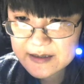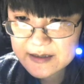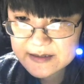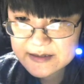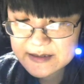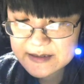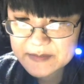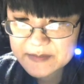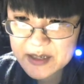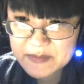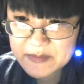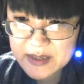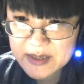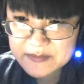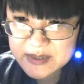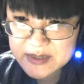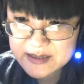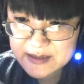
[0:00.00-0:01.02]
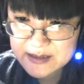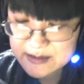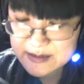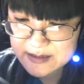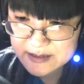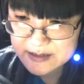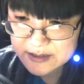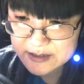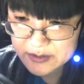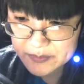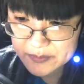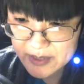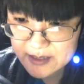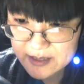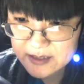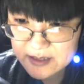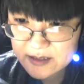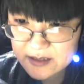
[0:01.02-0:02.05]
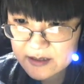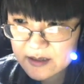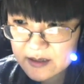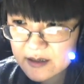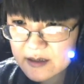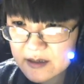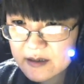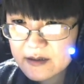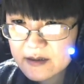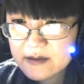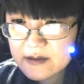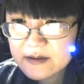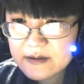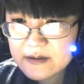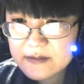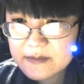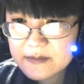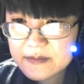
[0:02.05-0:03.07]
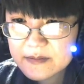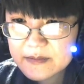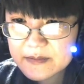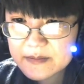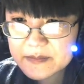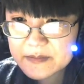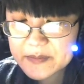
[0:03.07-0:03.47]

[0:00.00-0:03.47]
the people involved act very petty. They